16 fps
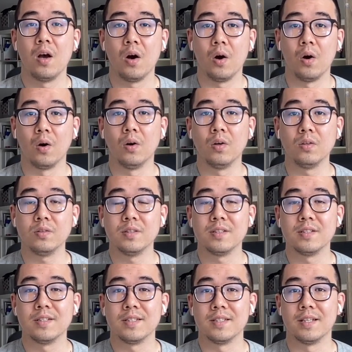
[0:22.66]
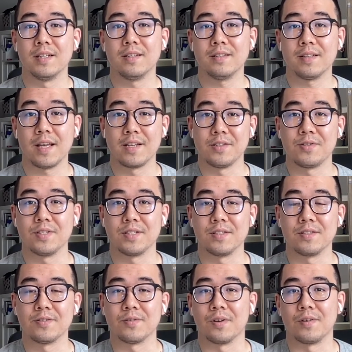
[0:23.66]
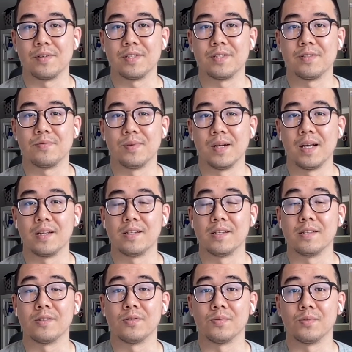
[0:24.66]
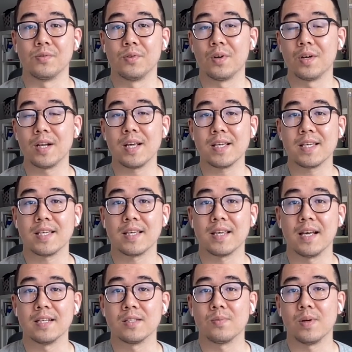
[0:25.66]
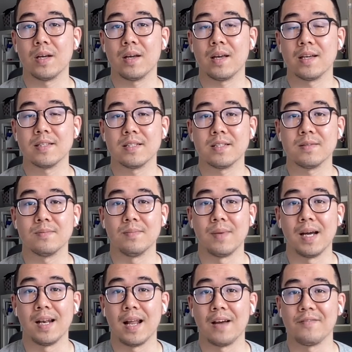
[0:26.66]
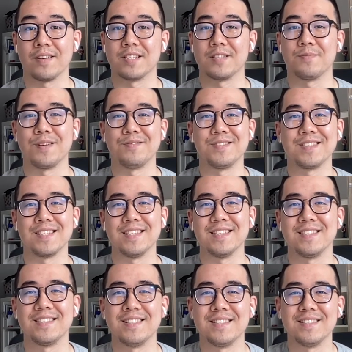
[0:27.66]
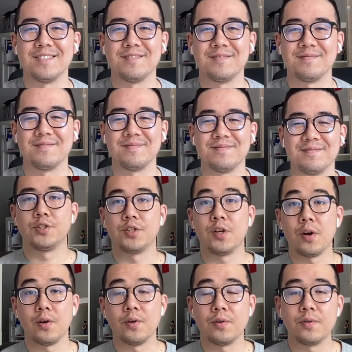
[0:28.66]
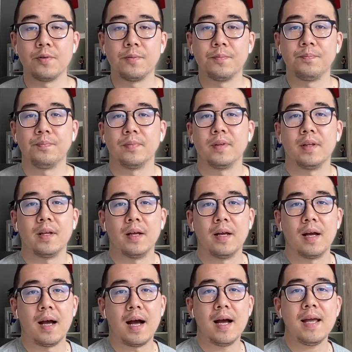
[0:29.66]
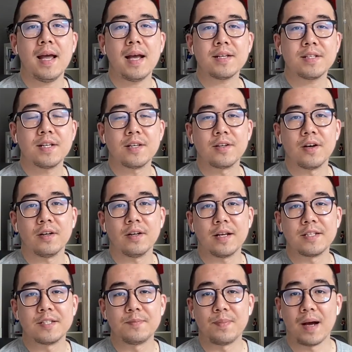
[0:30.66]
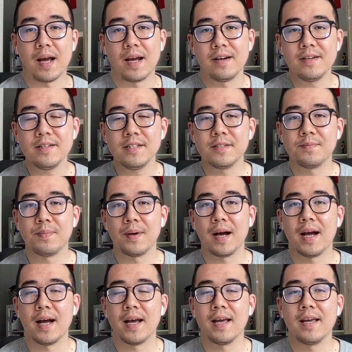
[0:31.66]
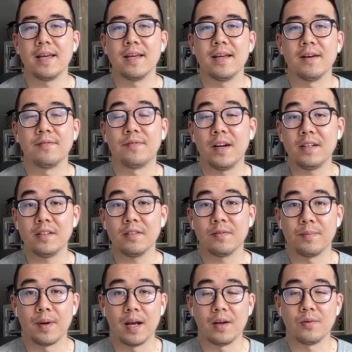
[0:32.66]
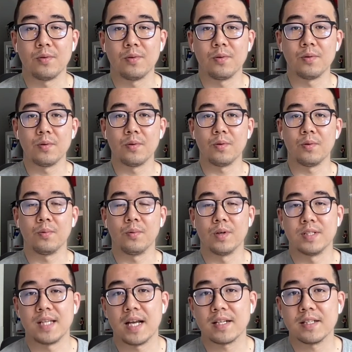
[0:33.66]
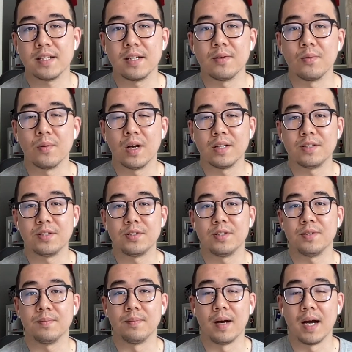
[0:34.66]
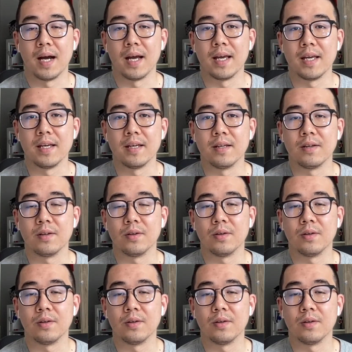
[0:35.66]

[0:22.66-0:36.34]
all the interesting stories related to Nordic as well as my life experiences. So I actually got inspired by a friend of mine who was actually watched my